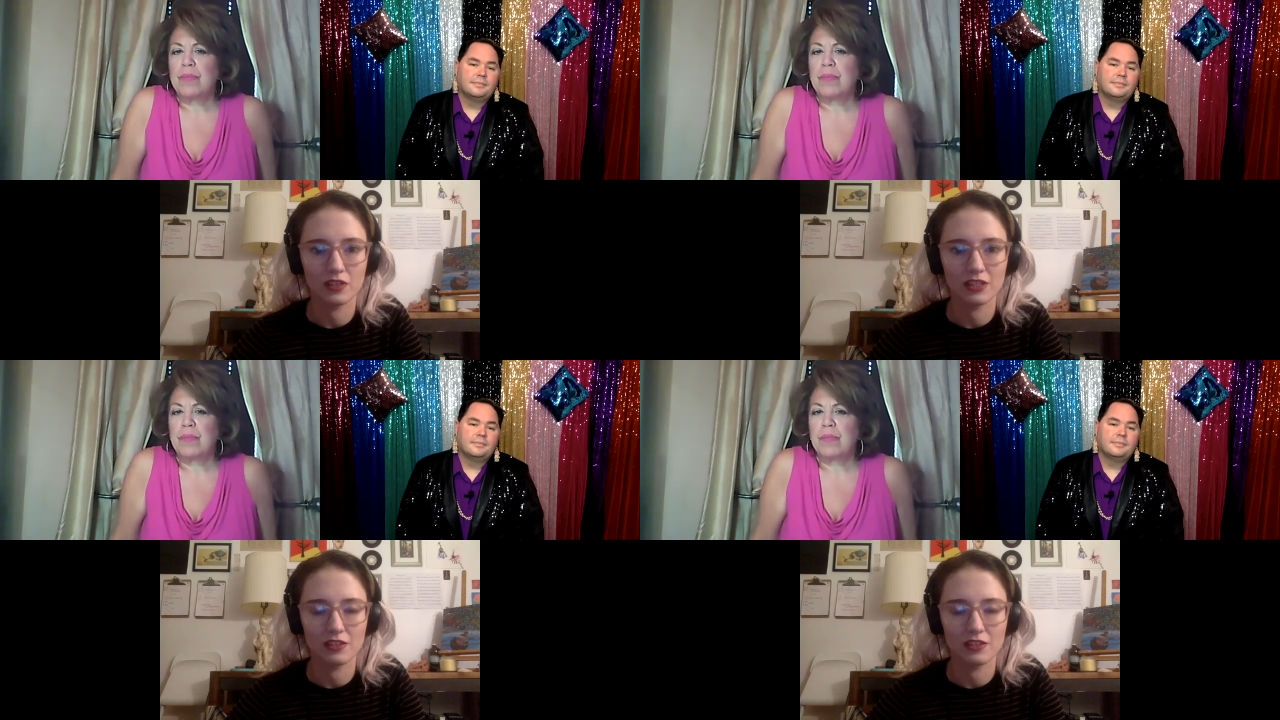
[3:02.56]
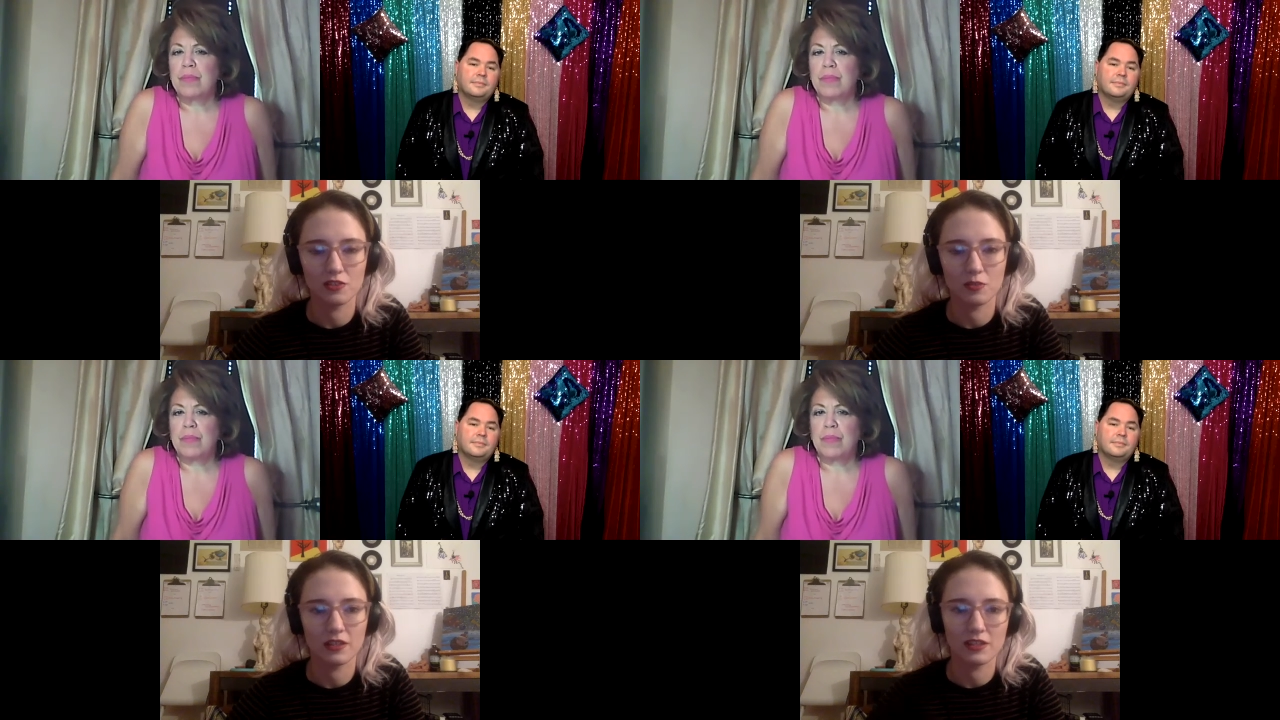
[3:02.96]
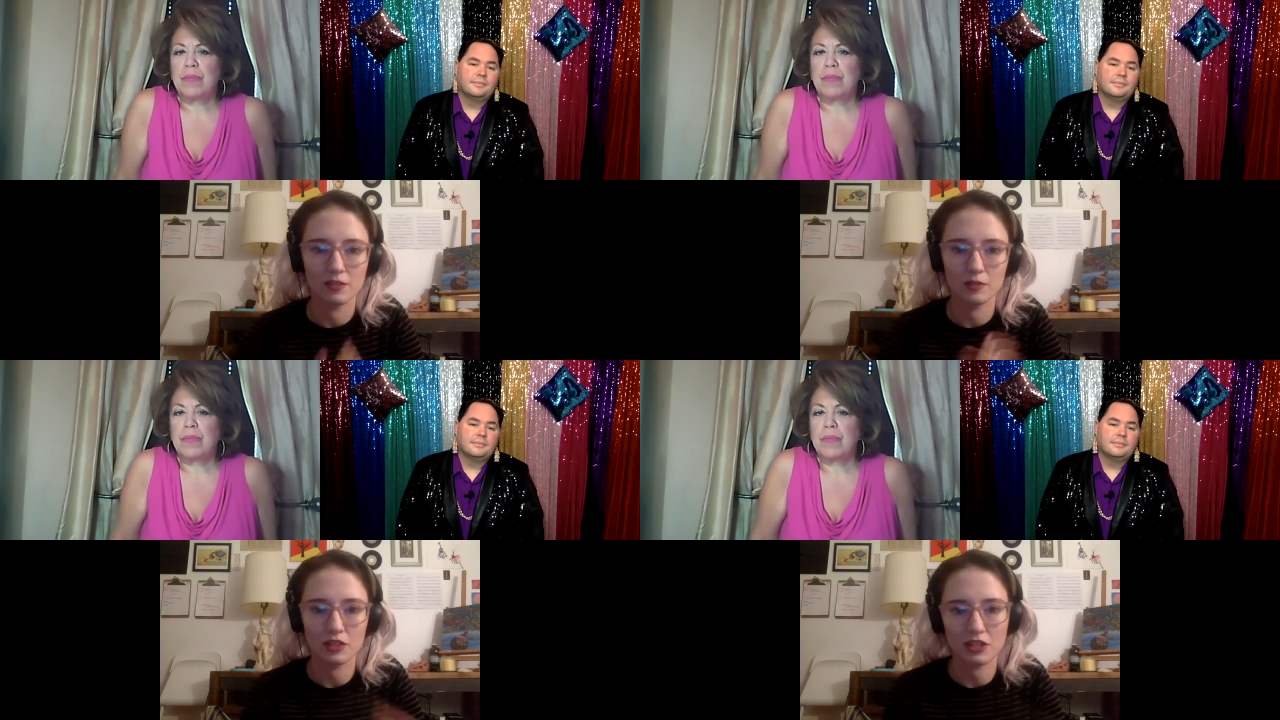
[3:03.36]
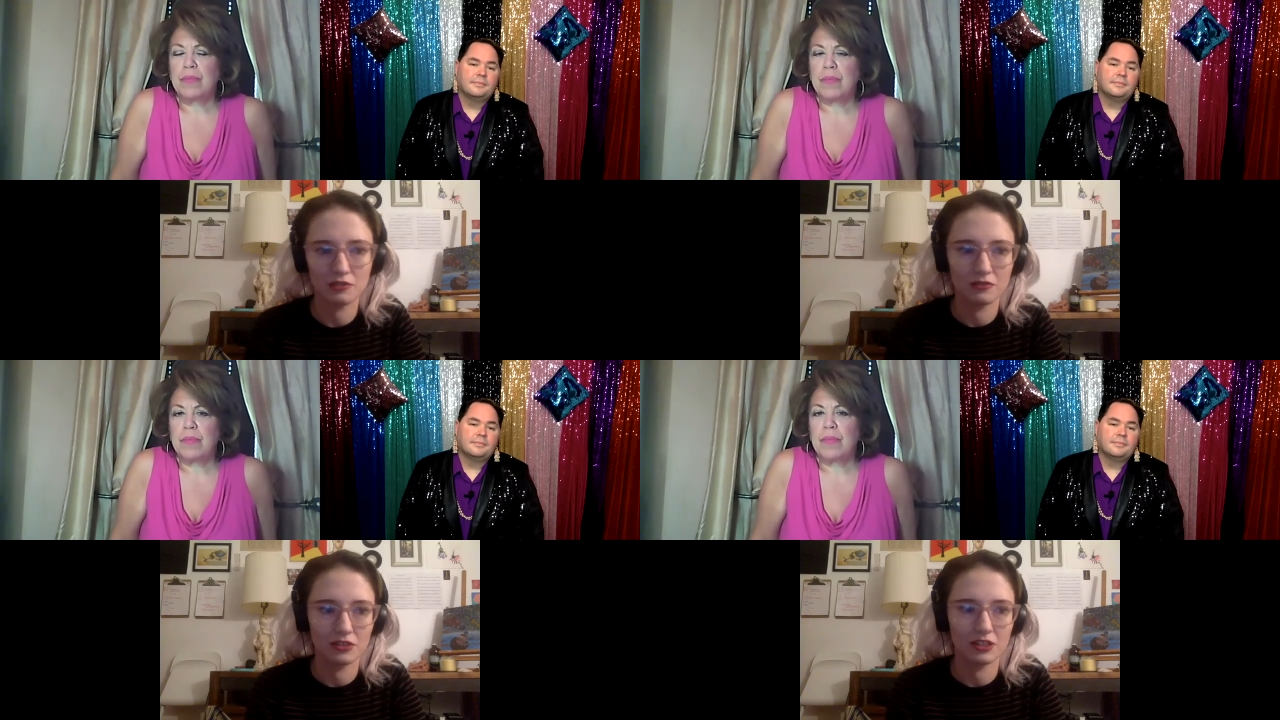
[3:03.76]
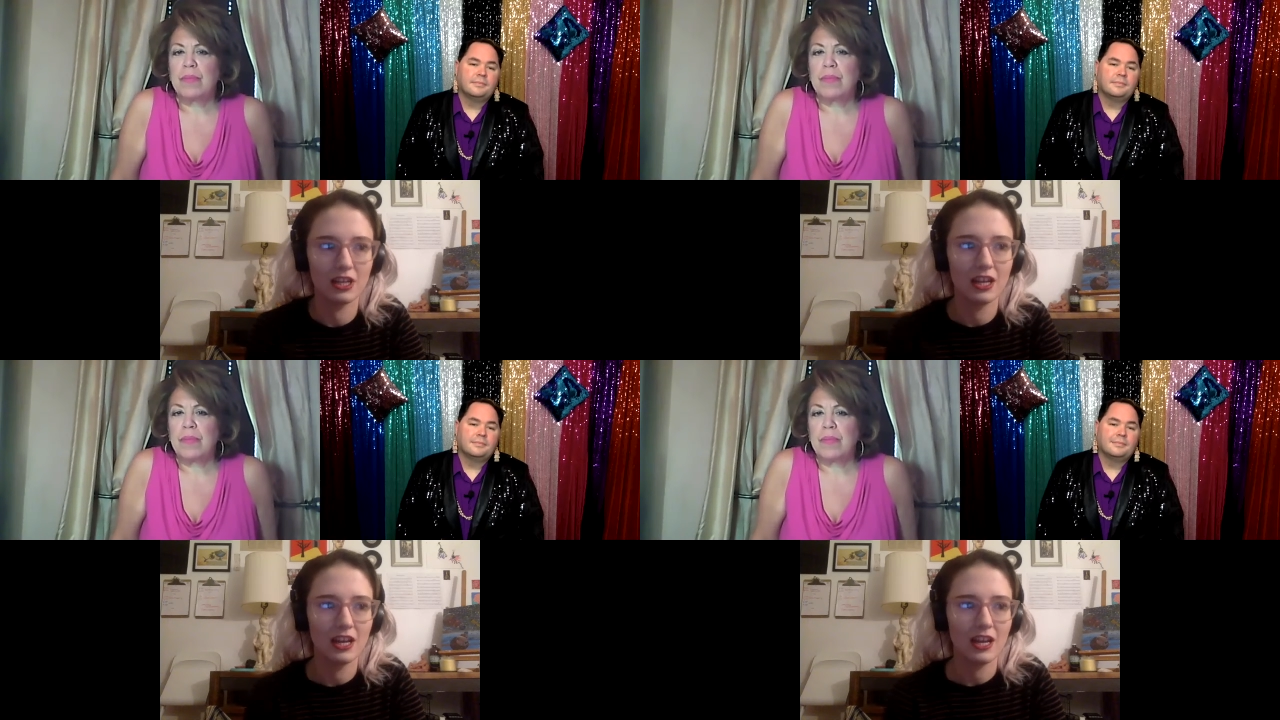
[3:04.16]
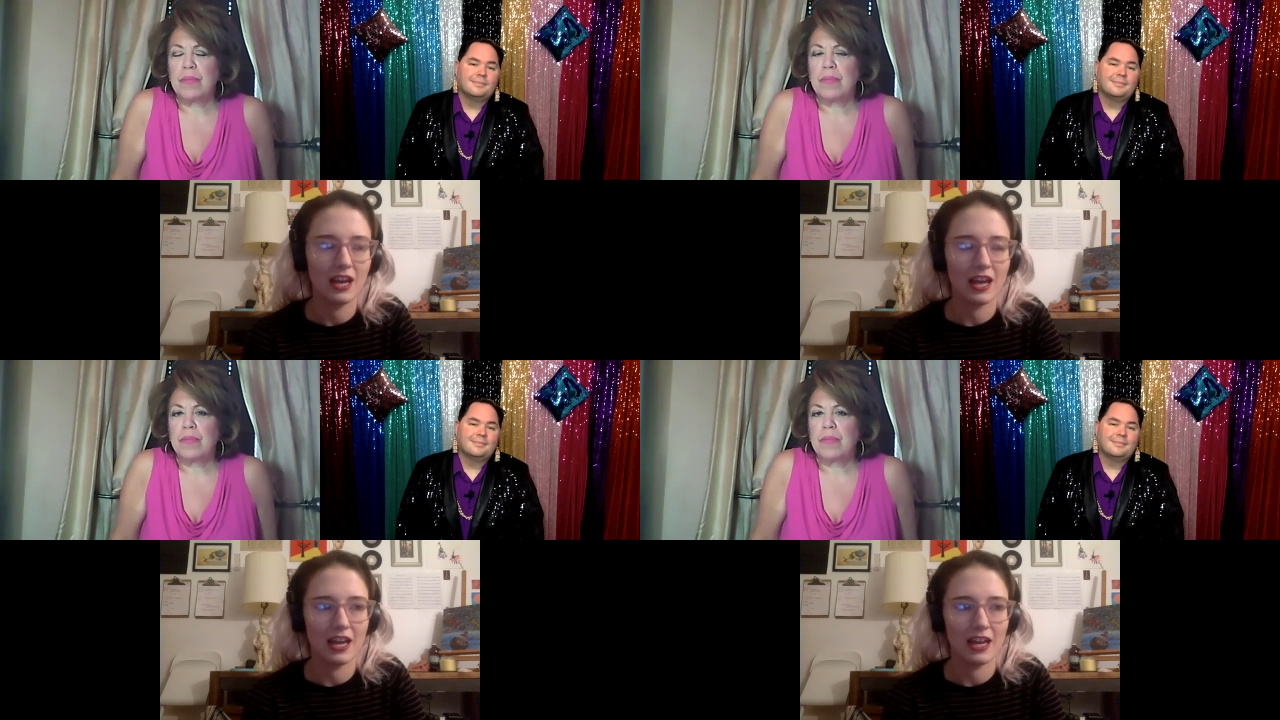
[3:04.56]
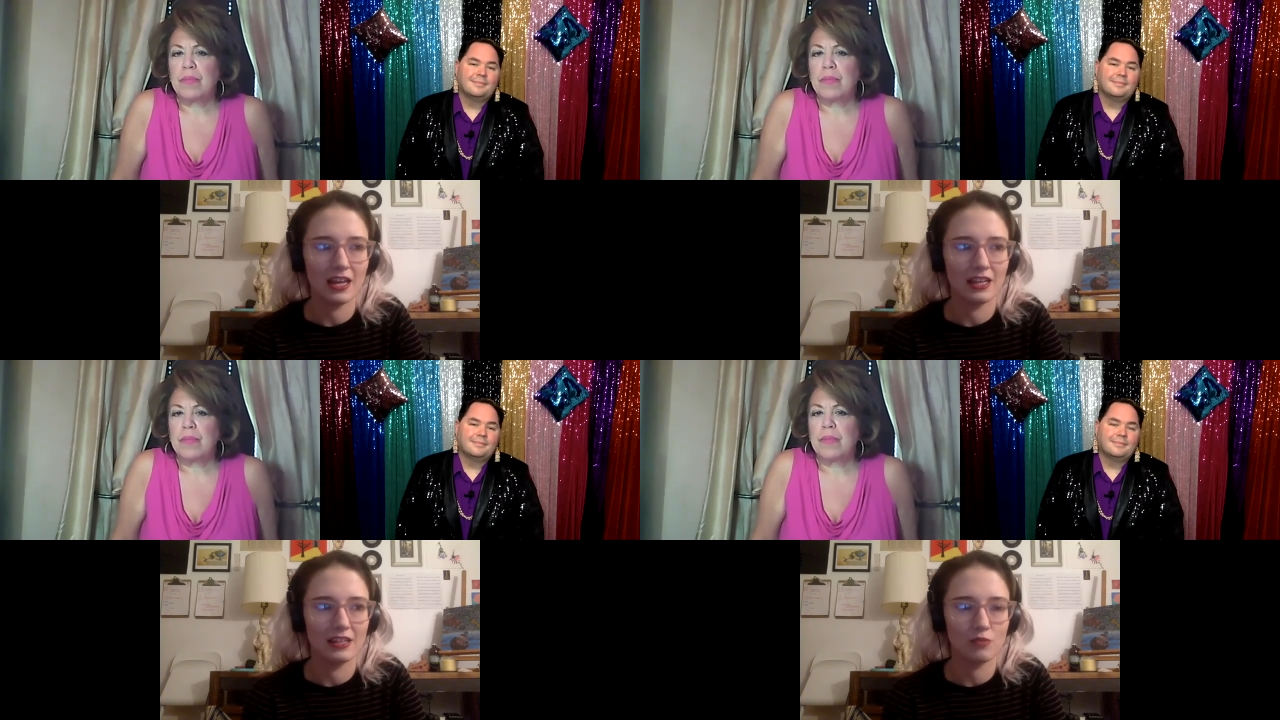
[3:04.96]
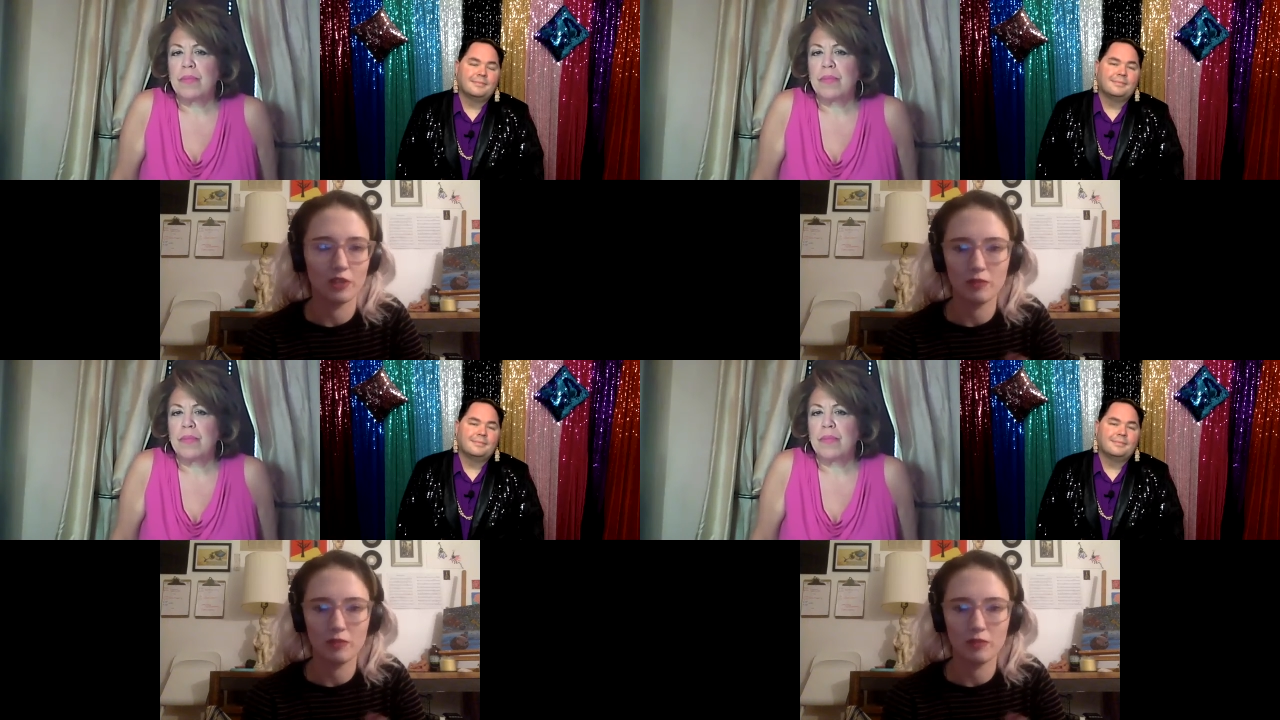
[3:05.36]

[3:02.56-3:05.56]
Speaker 1: He's also my cinematographer. And we had